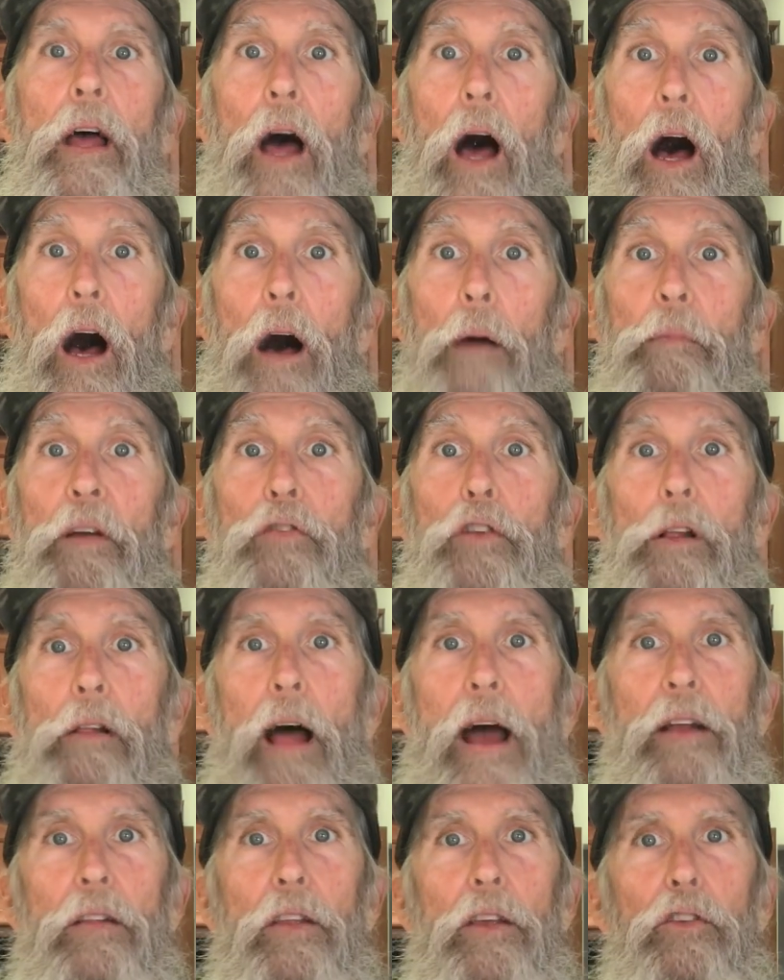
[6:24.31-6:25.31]
If you
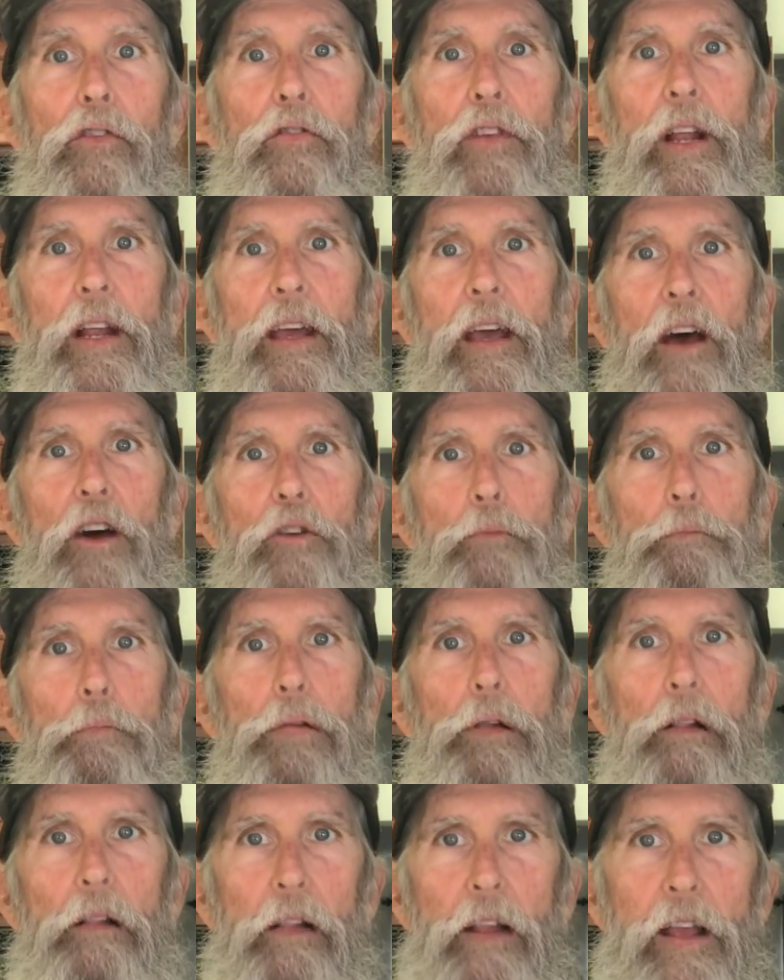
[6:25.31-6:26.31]
like this video,
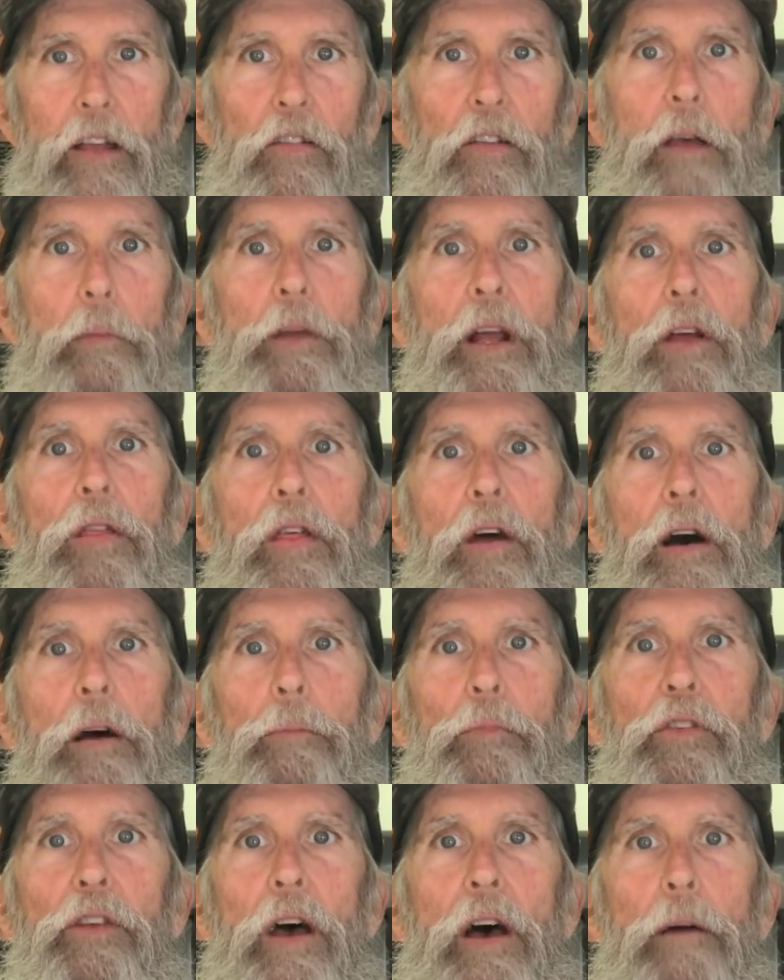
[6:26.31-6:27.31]
please give me a
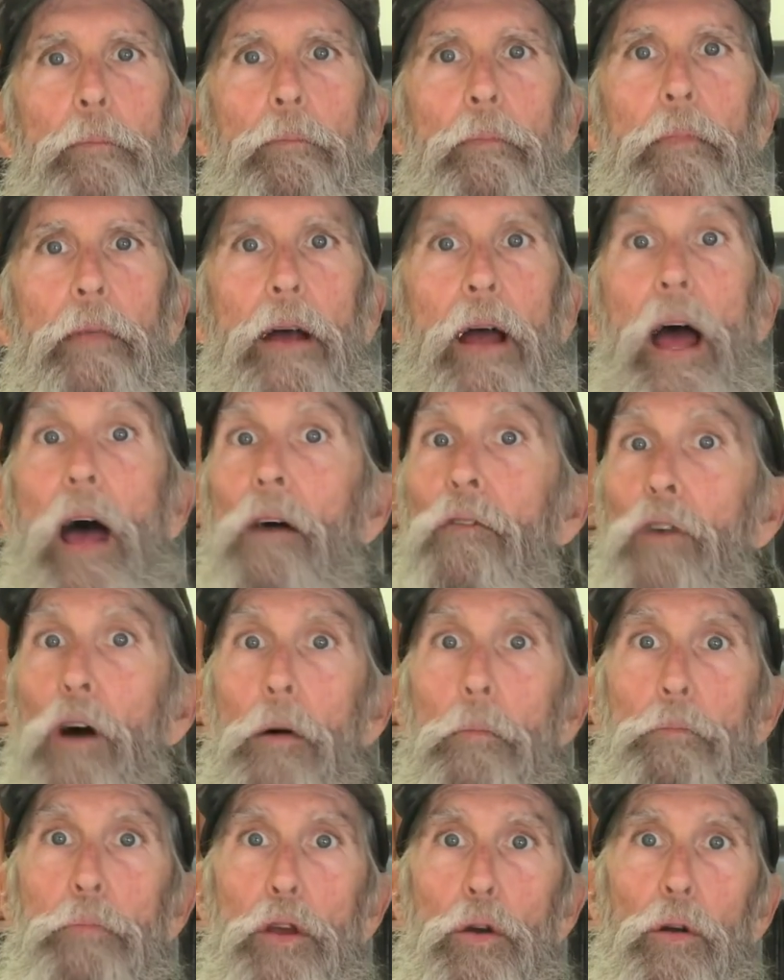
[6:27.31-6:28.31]
thumbs up. Have
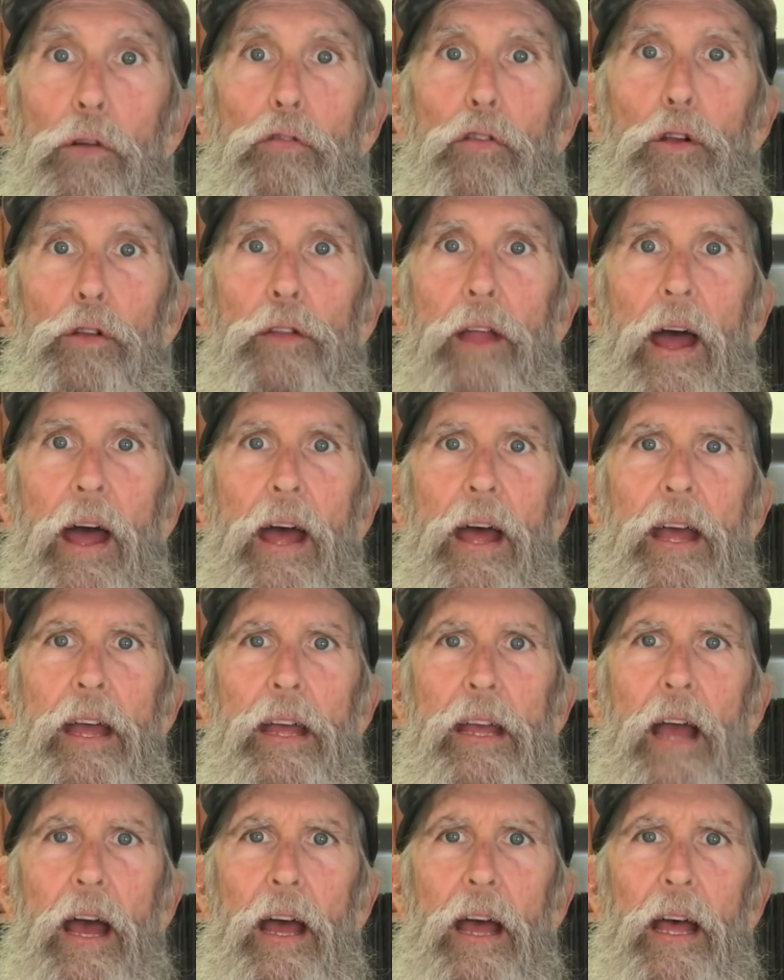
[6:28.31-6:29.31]
a beautiful
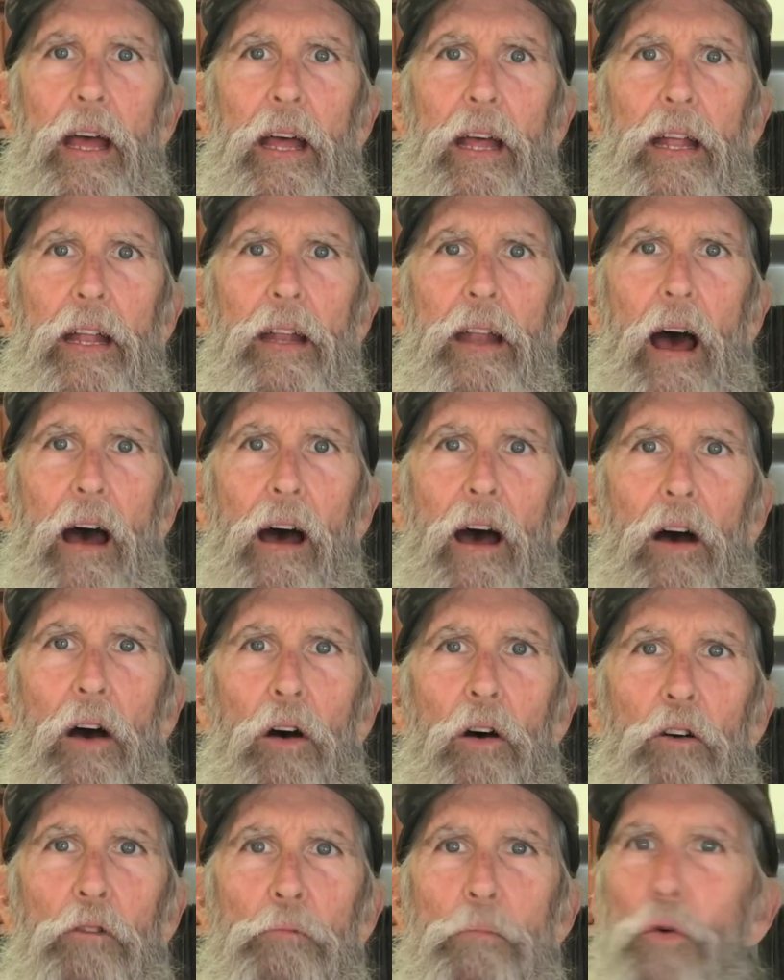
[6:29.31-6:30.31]
day, and
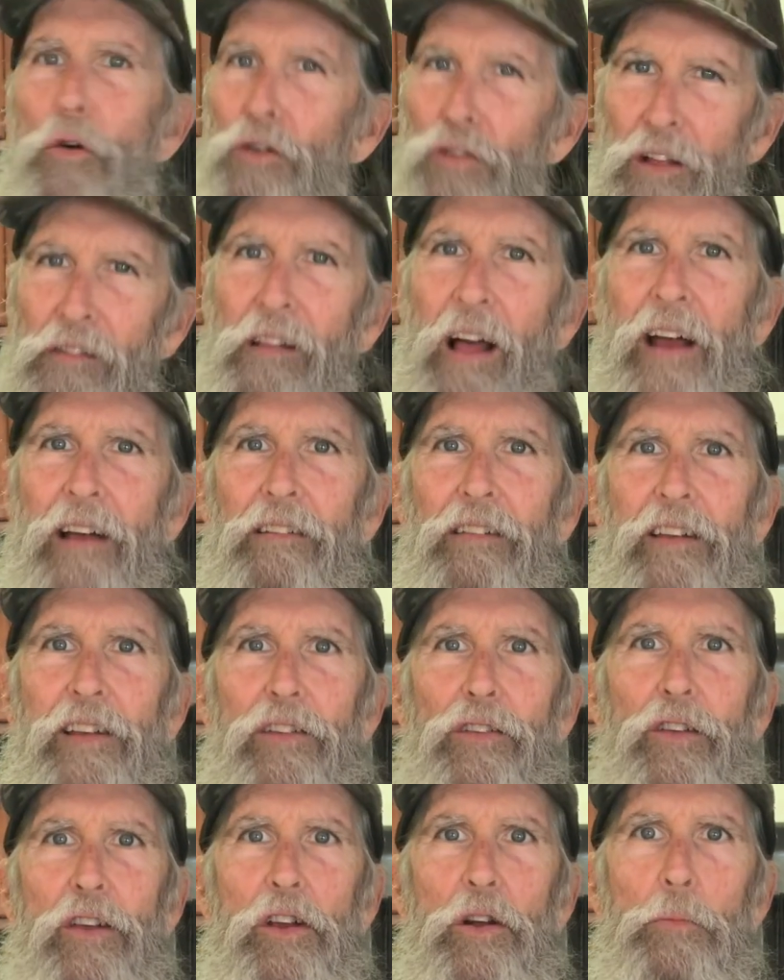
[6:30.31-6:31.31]
I'll more than likely
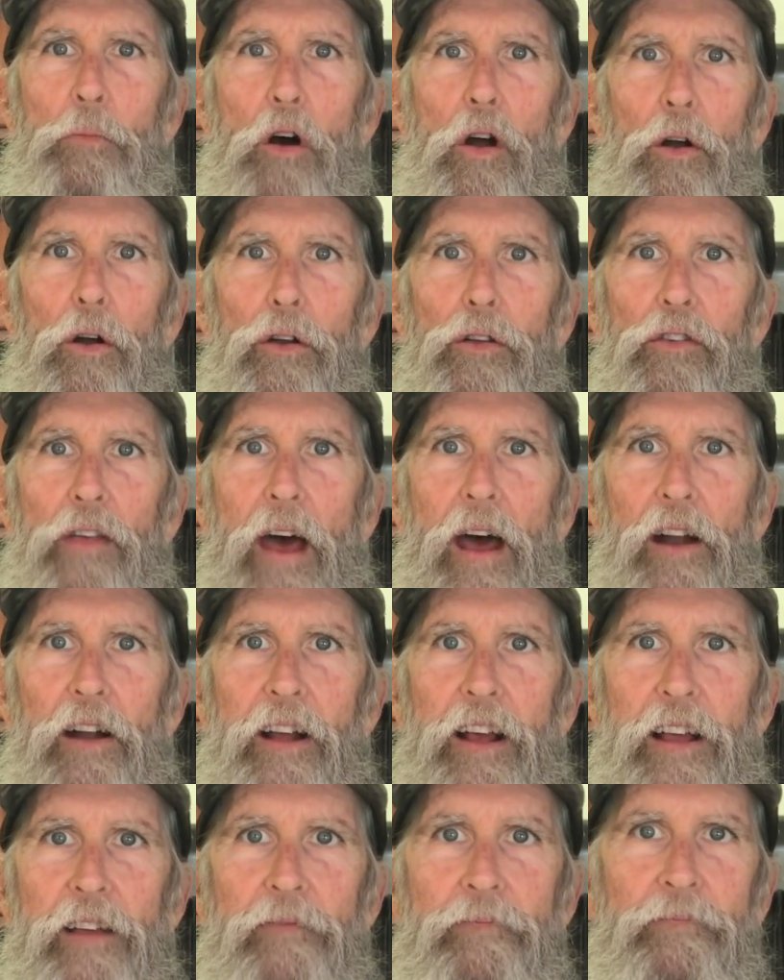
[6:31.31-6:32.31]
see you tomorrow or
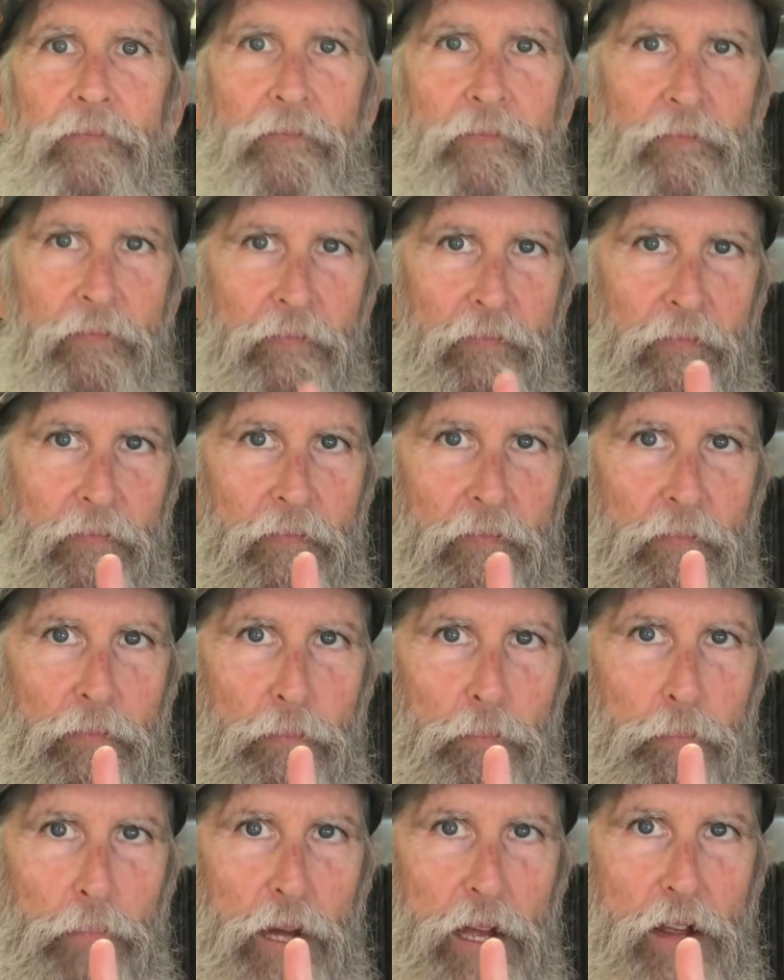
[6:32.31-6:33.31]
Saturday.
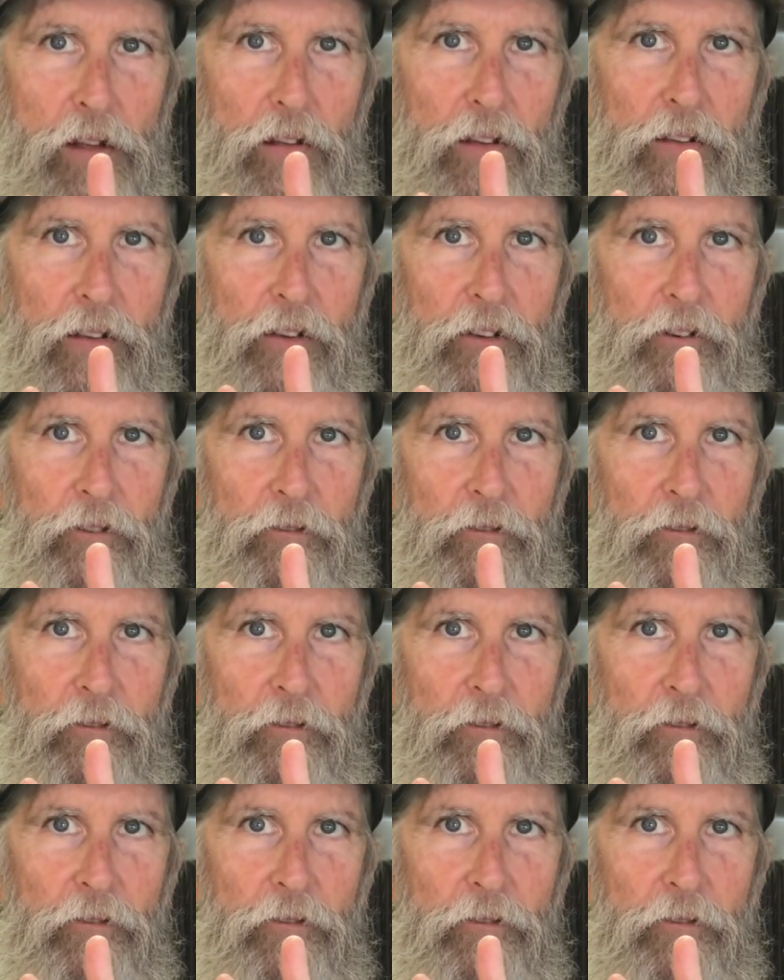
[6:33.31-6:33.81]
Peace.